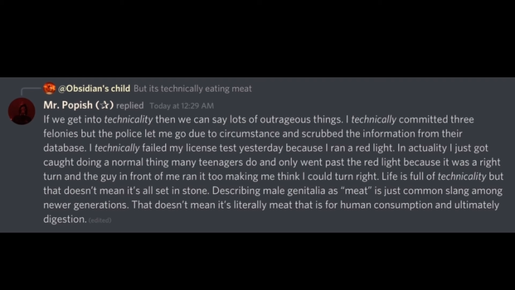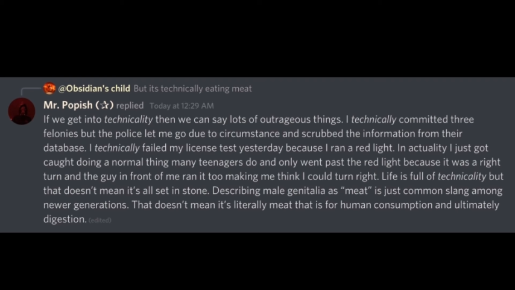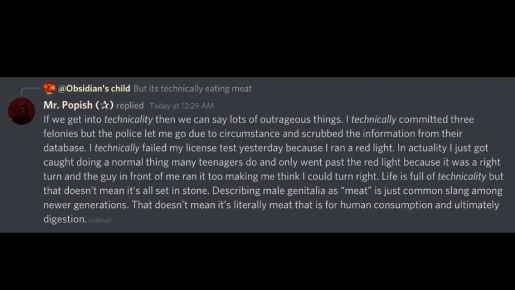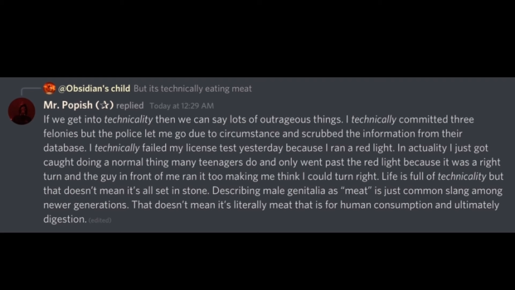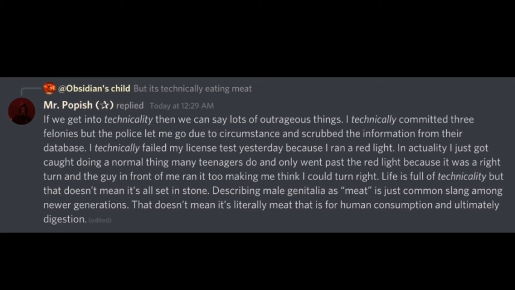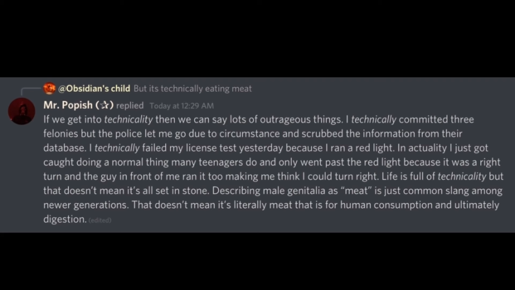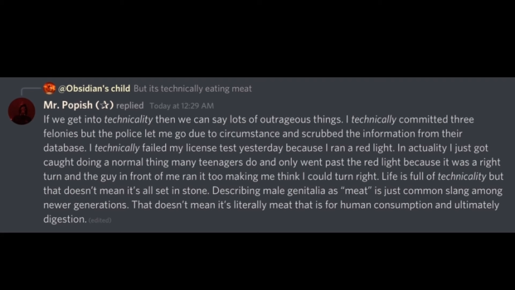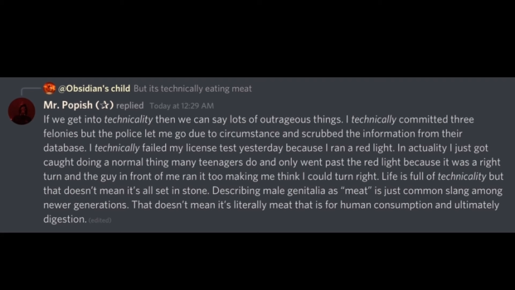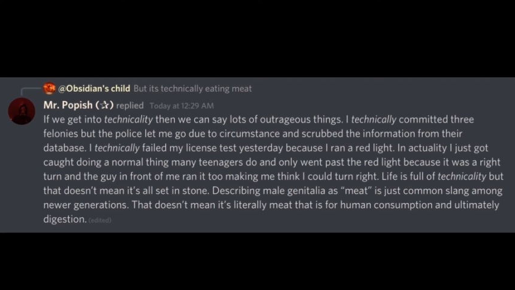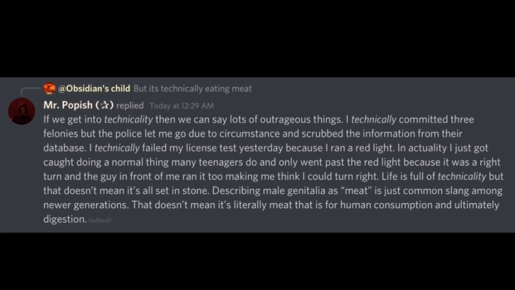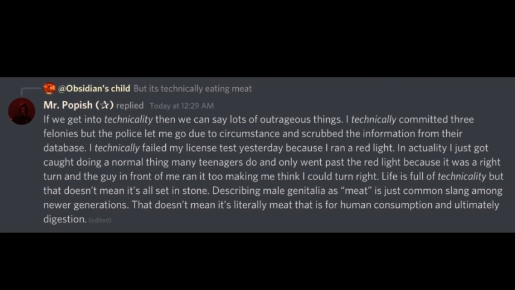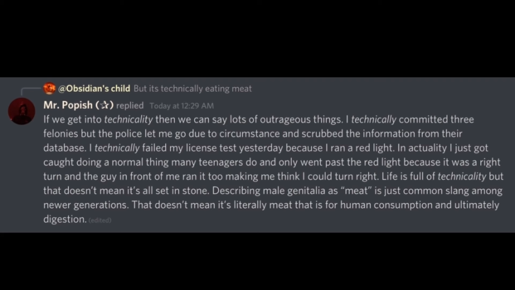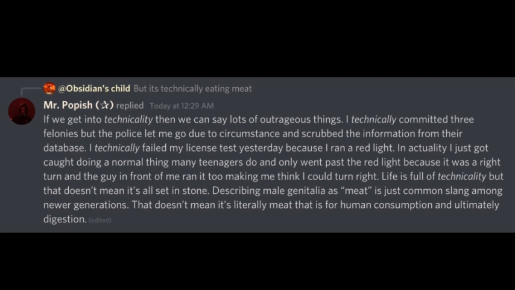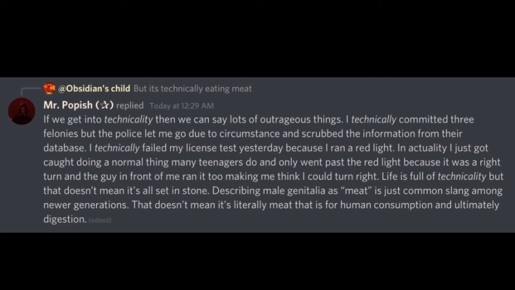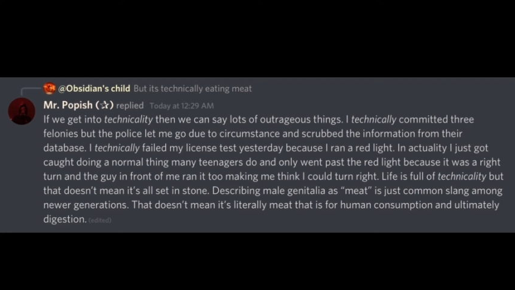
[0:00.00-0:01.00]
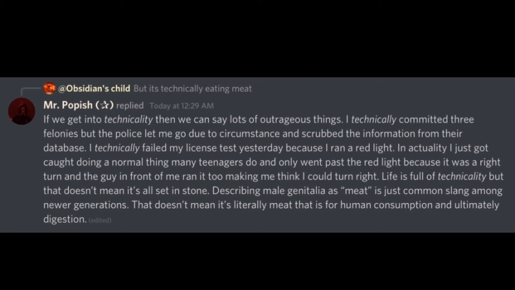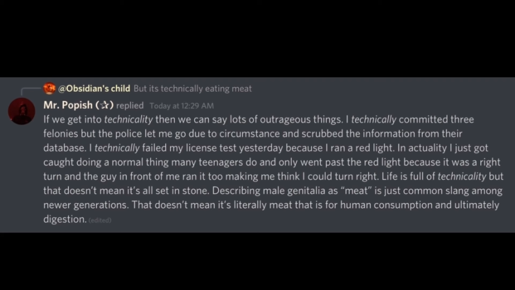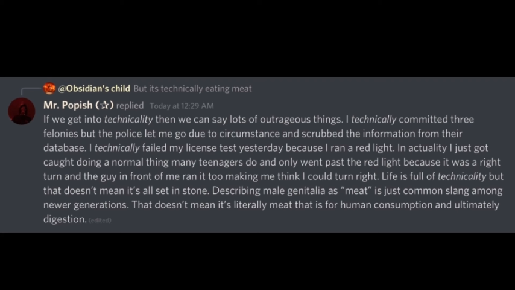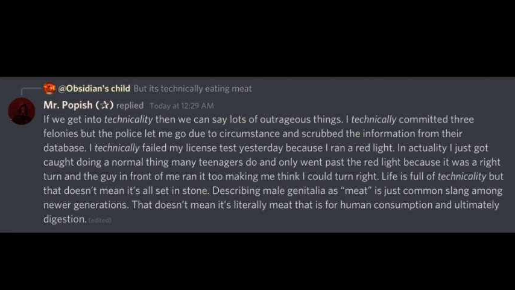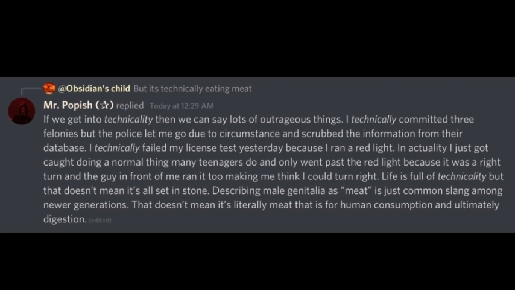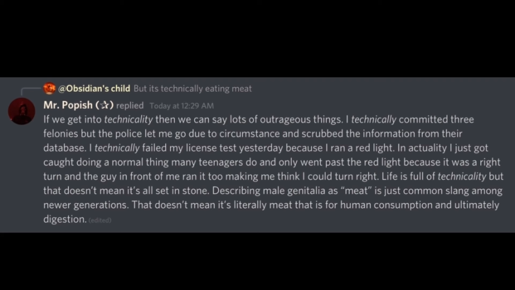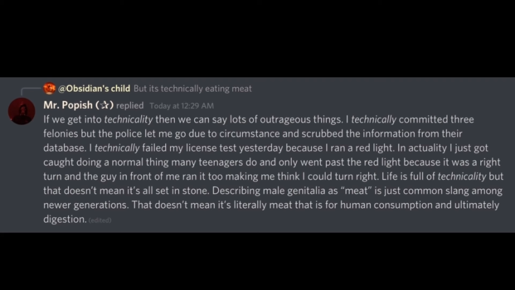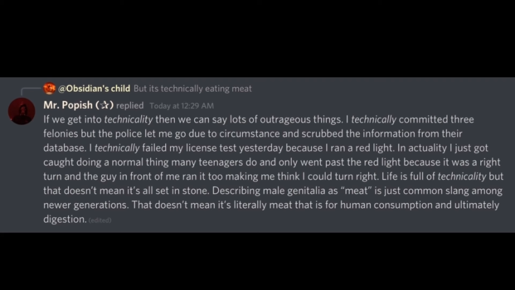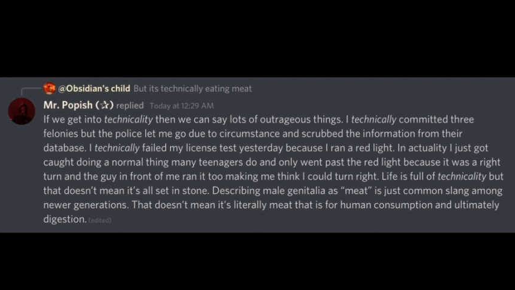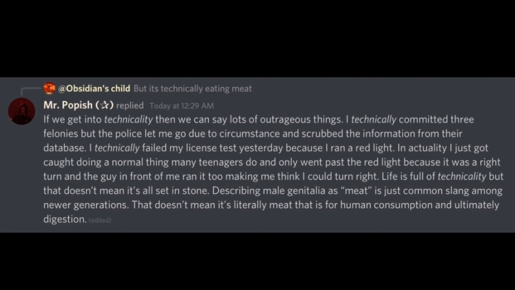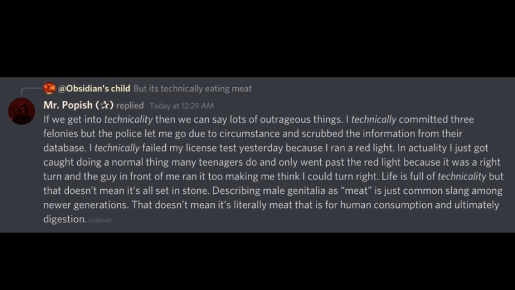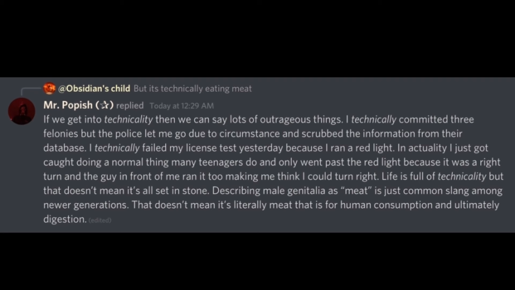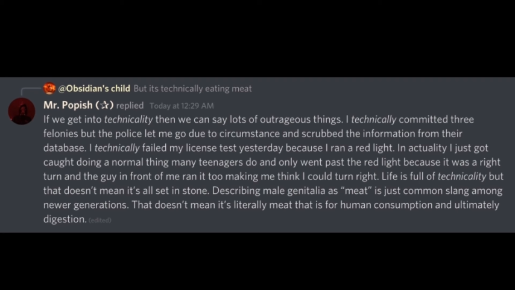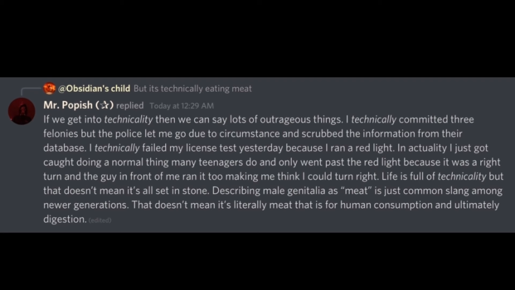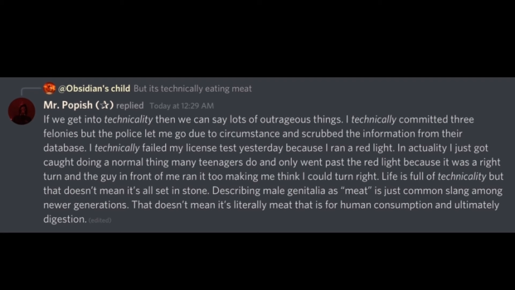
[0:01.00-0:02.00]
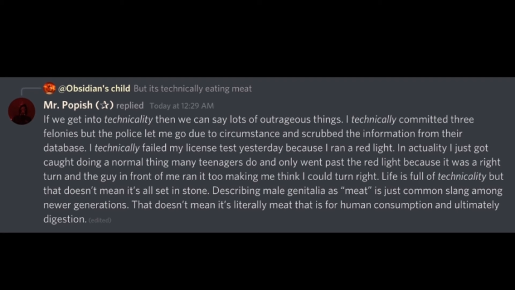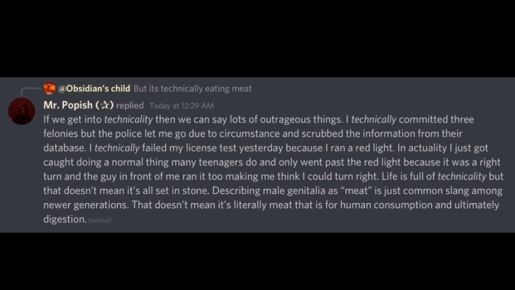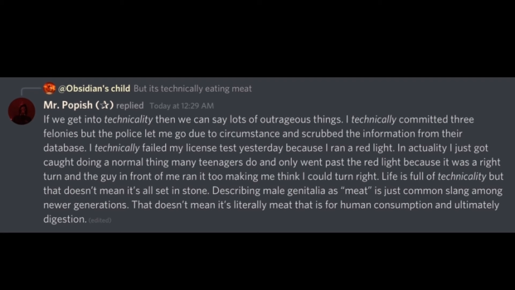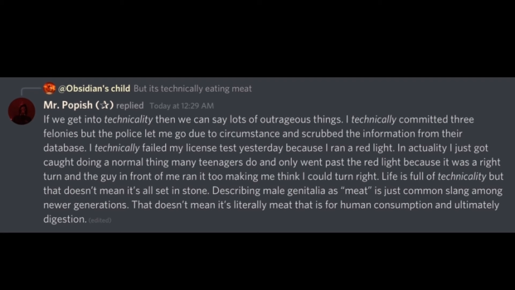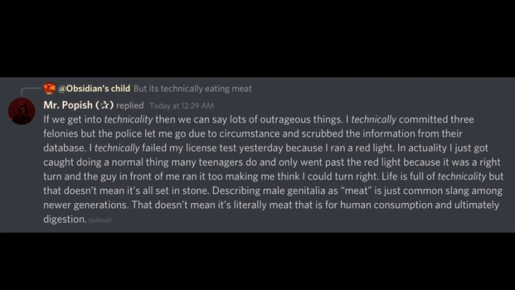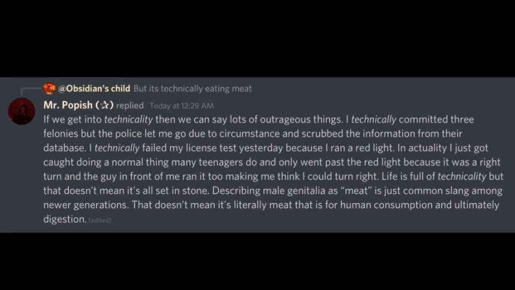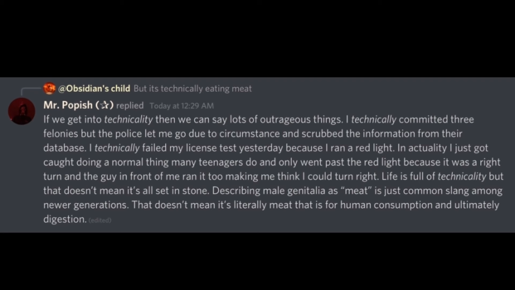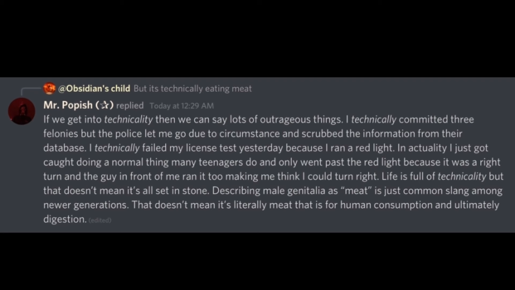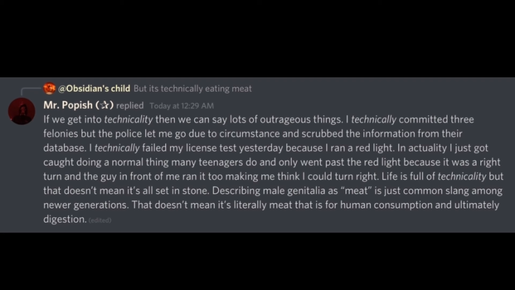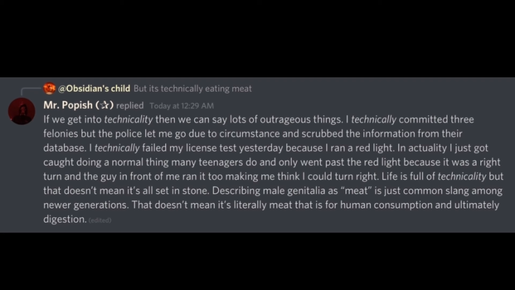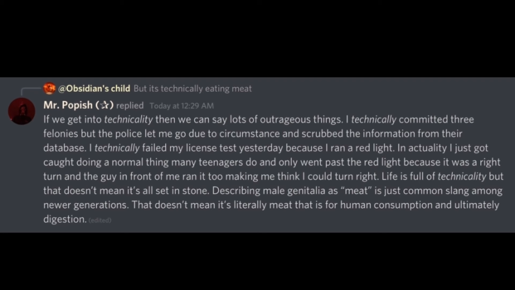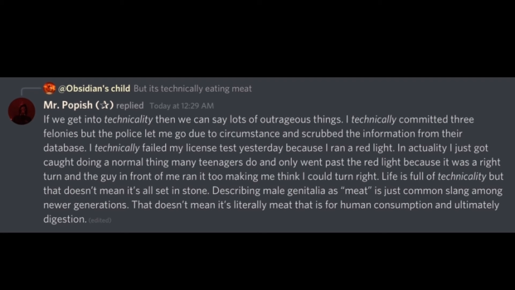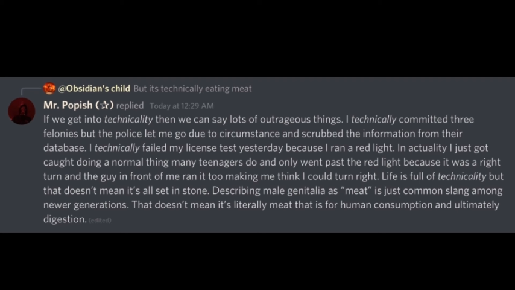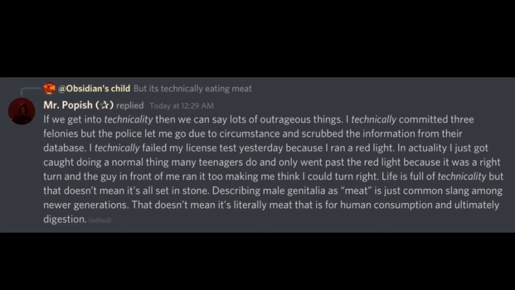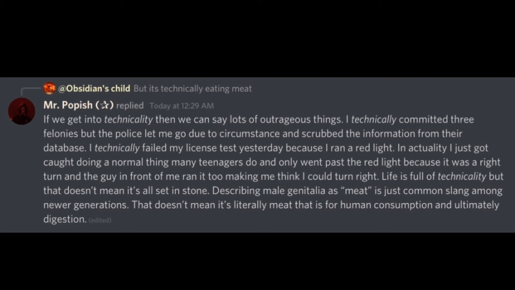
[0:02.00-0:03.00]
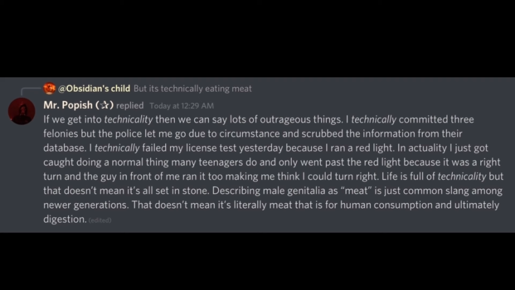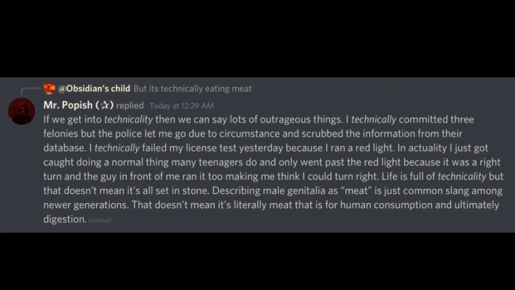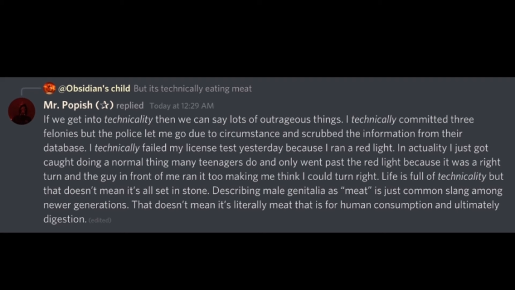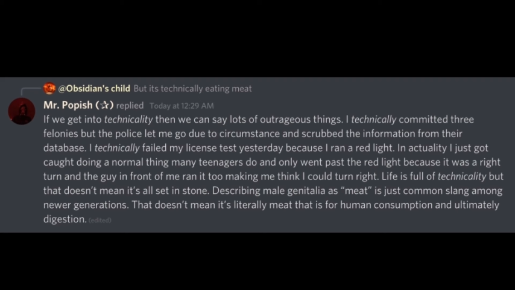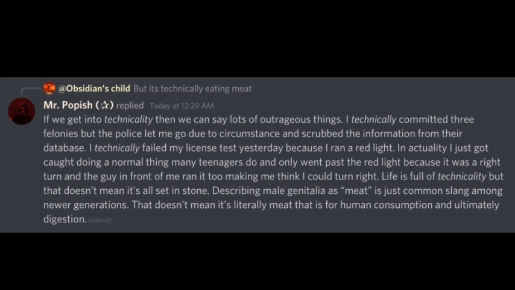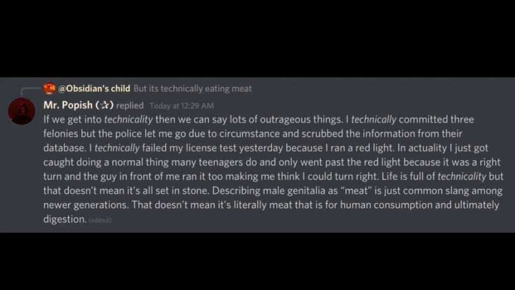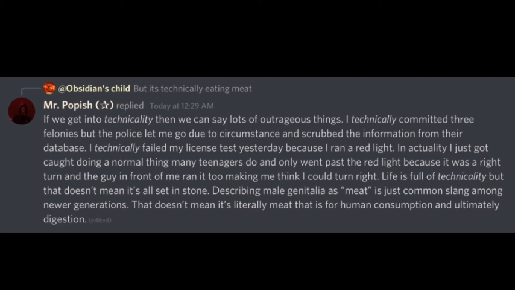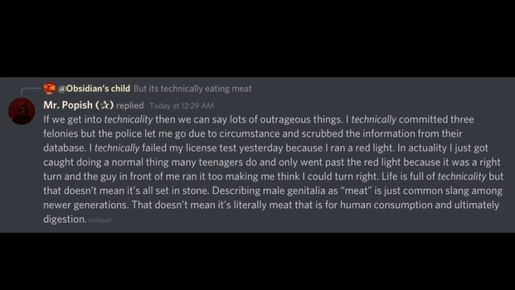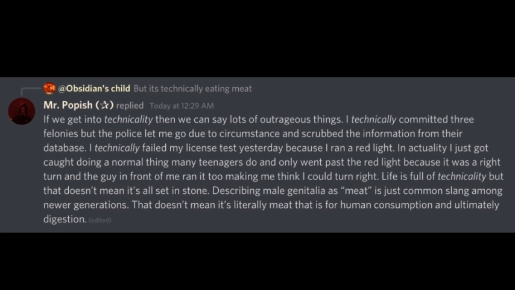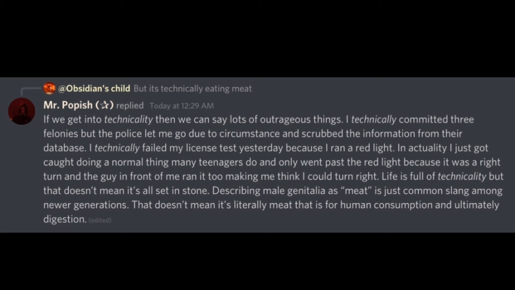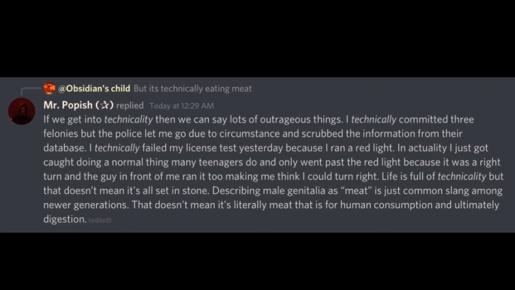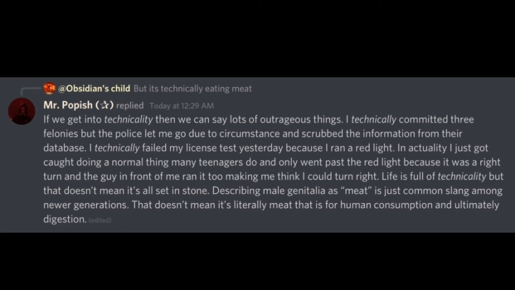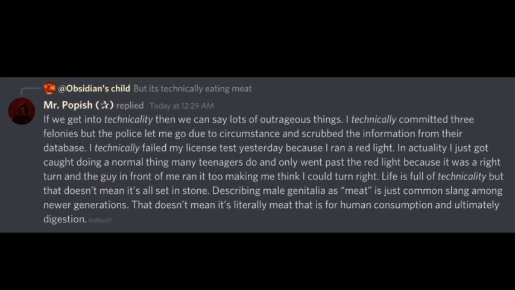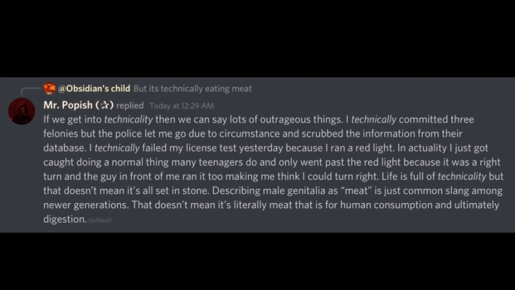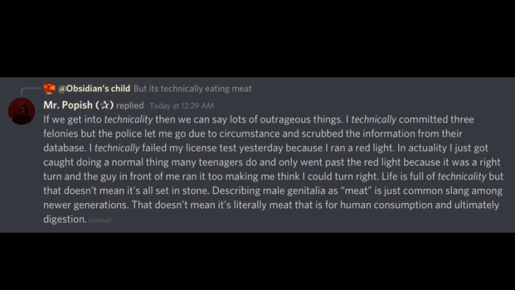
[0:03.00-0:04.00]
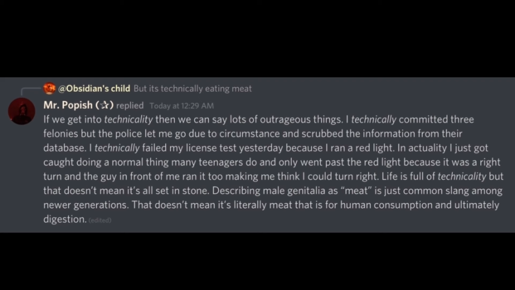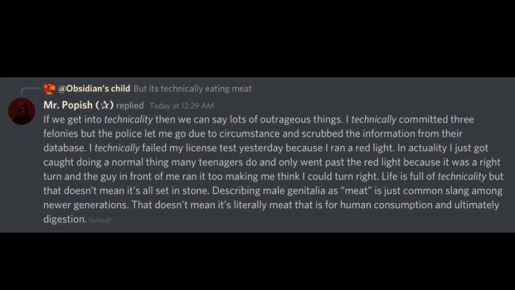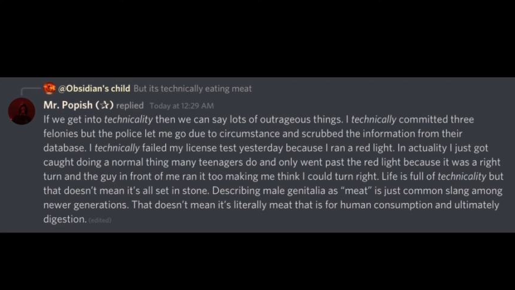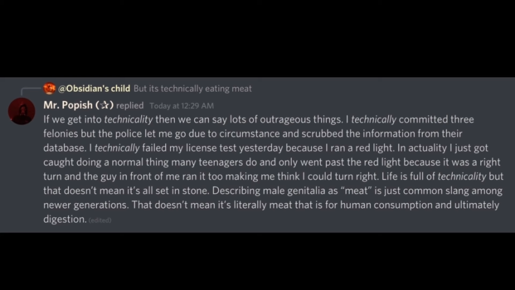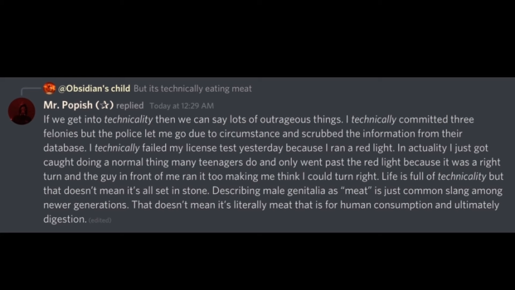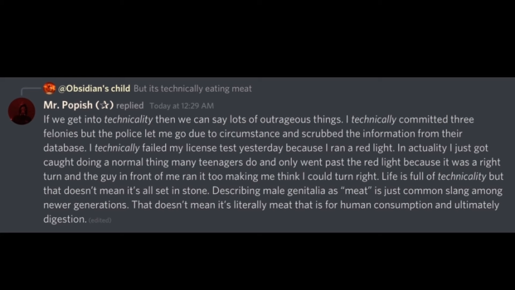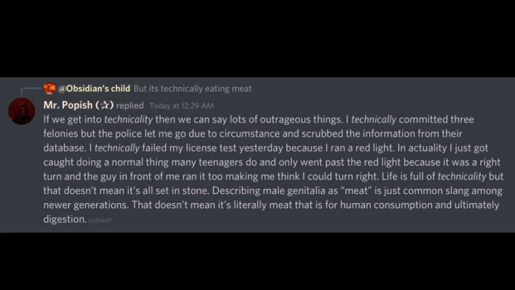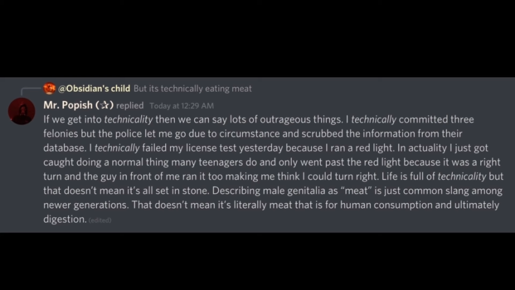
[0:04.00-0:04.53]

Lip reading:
No face is visible, so there are no lips to read.